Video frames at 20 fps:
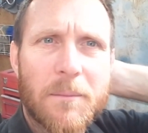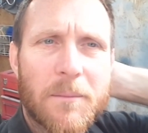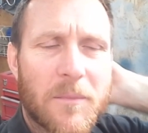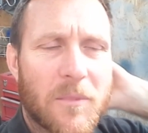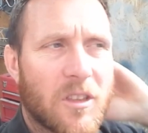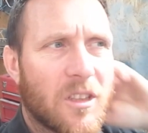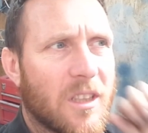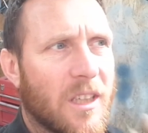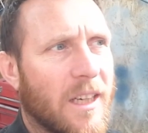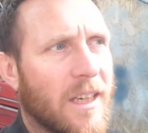
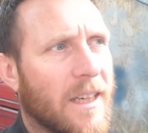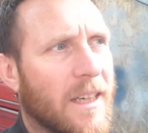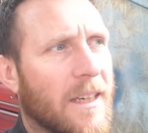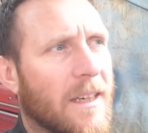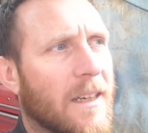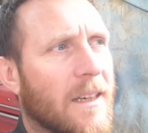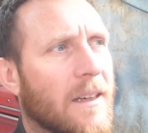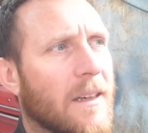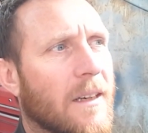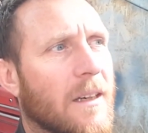
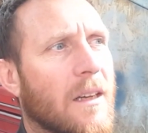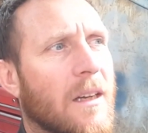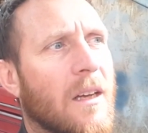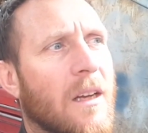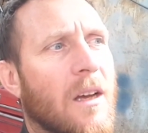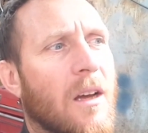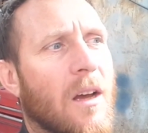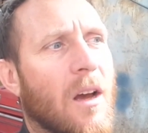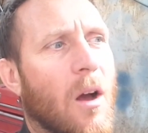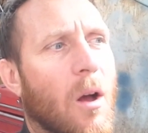saying
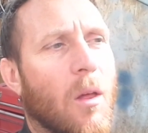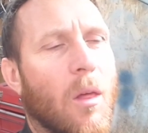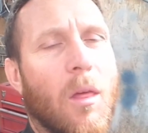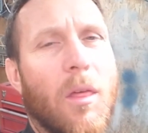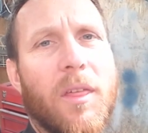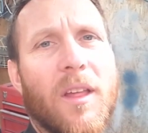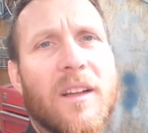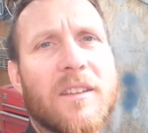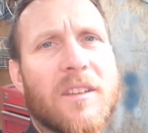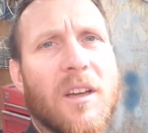all the
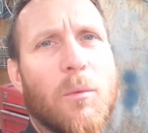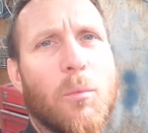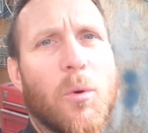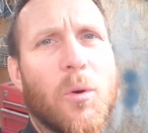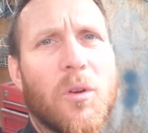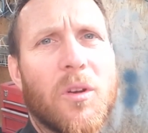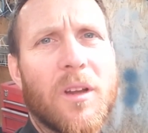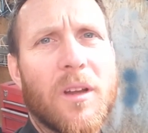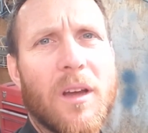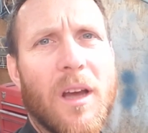things I
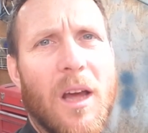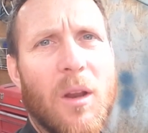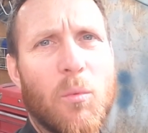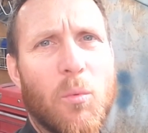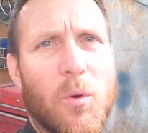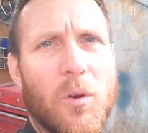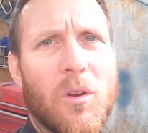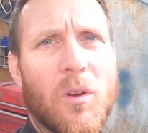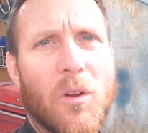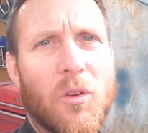would and
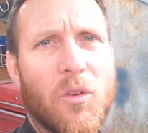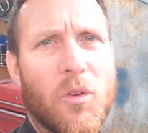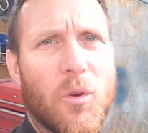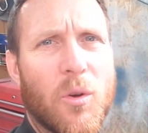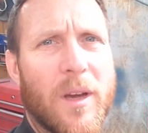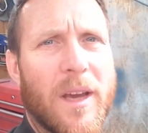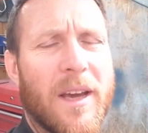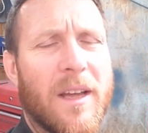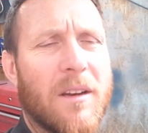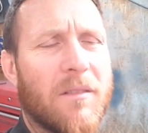would not
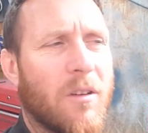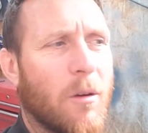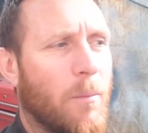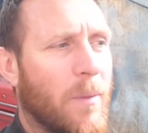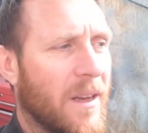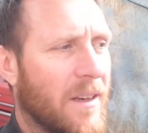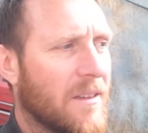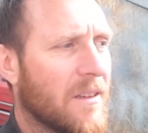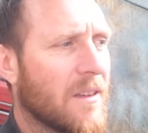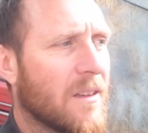do again if I
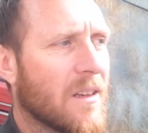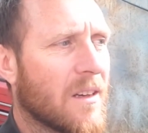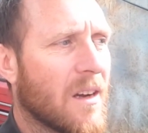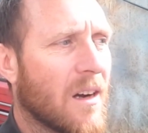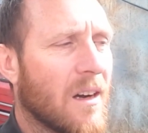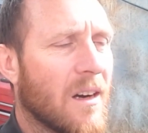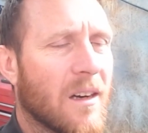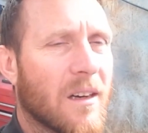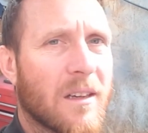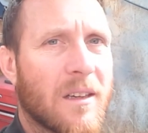painted the
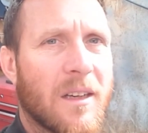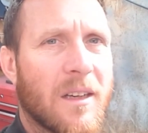car.